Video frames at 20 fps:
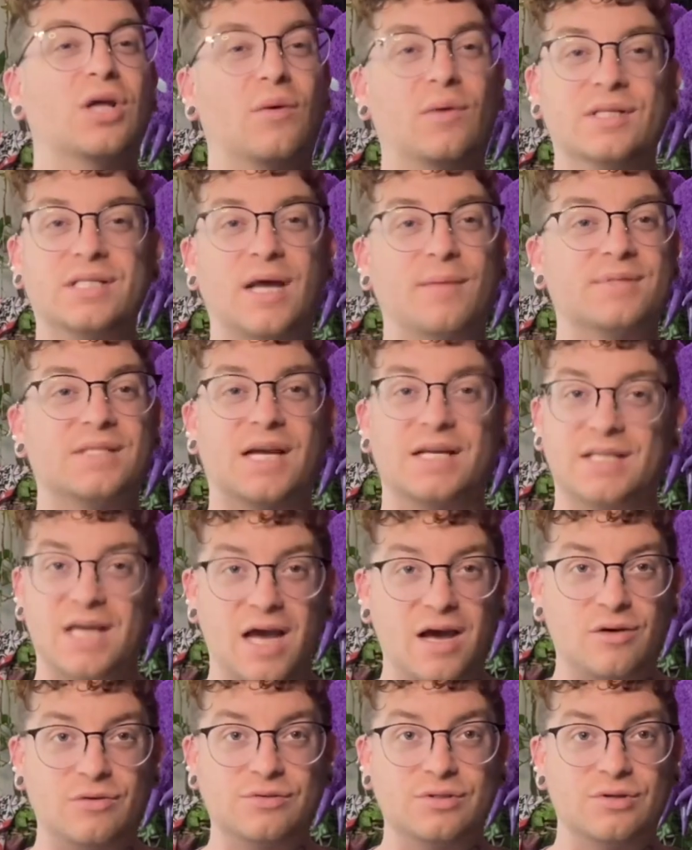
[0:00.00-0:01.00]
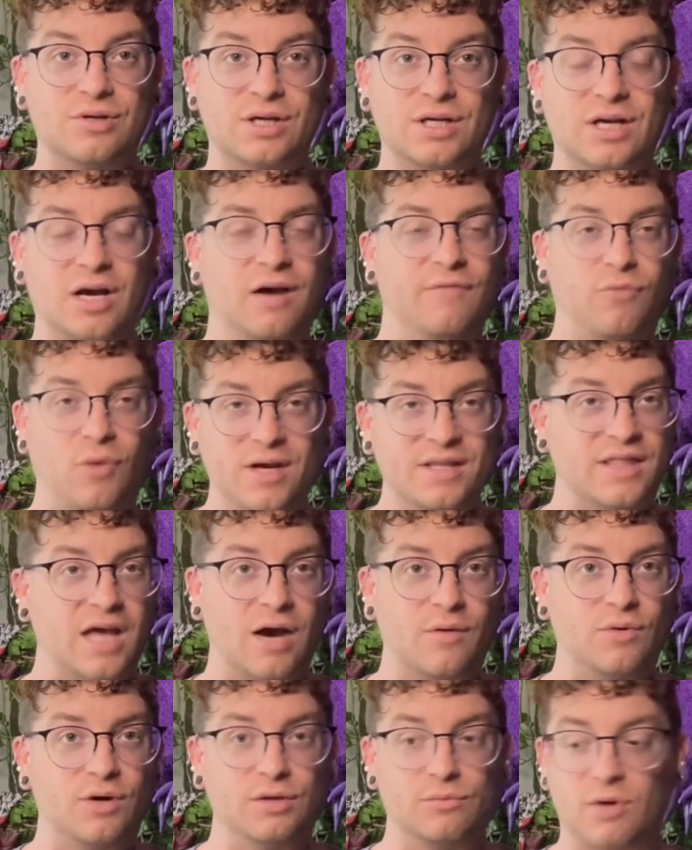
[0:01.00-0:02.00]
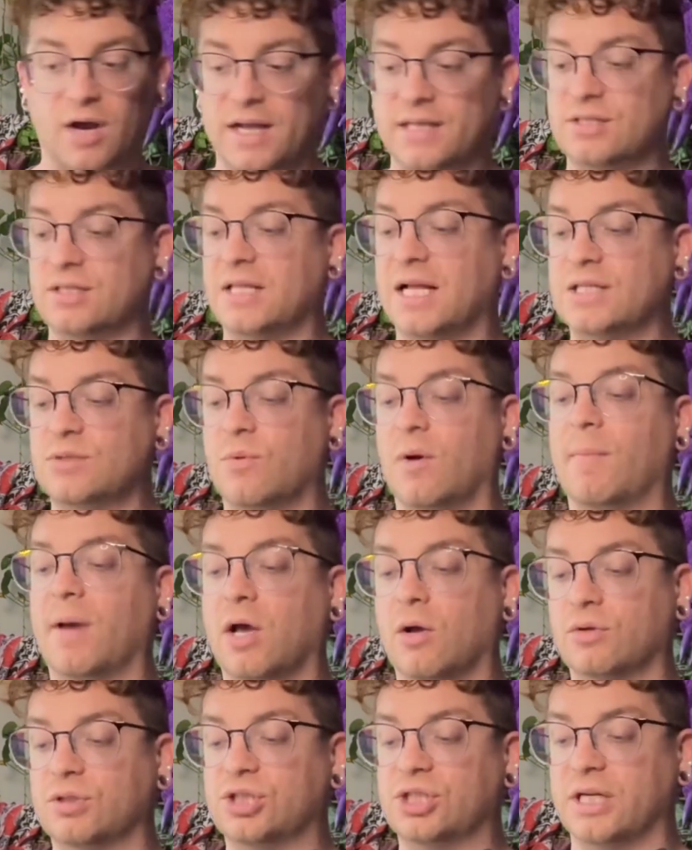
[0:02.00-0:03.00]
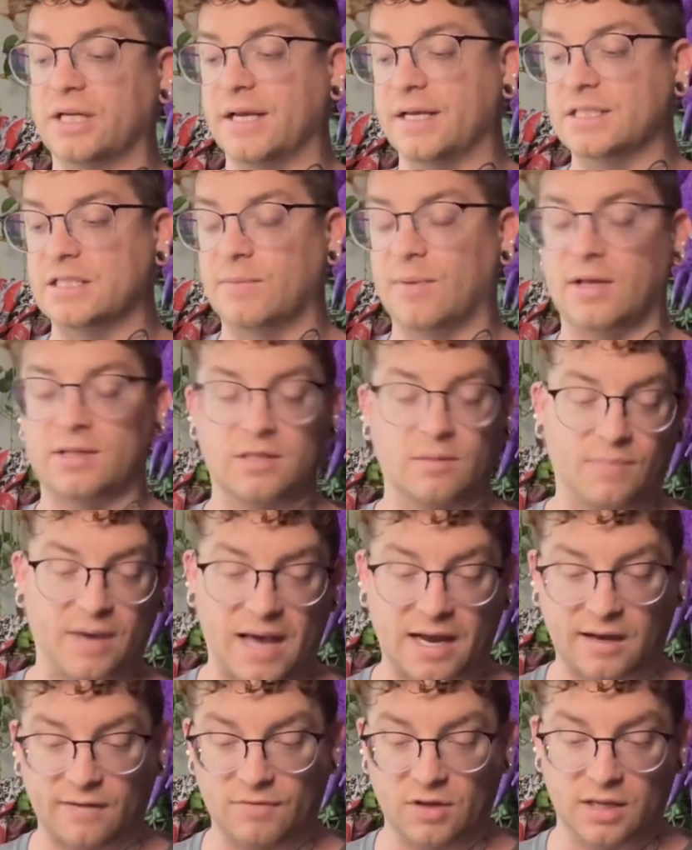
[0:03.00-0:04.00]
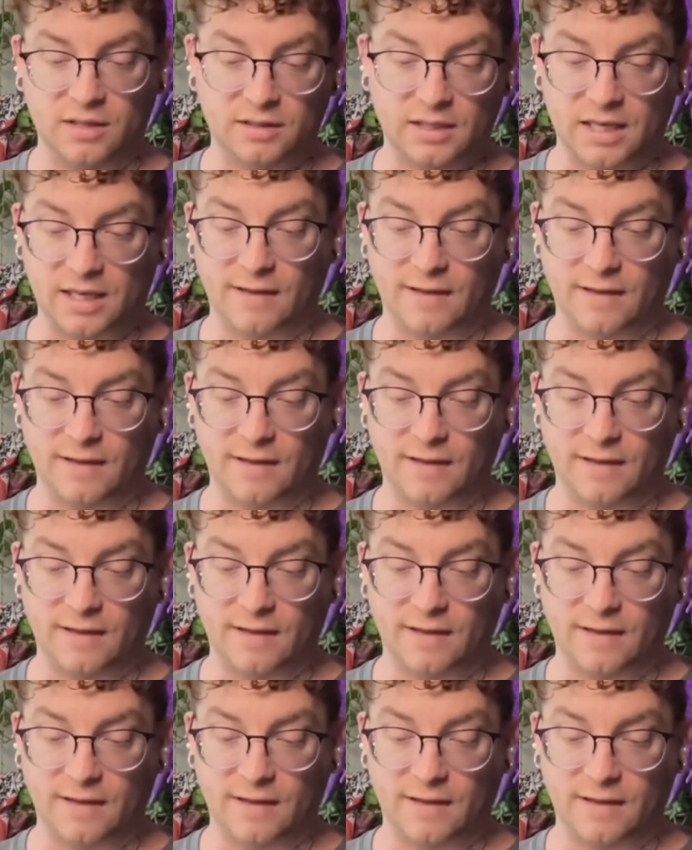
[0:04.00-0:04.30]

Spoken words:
it's upside down, you're going to avoid that one, right? So that's what my whole shit is about the back of it.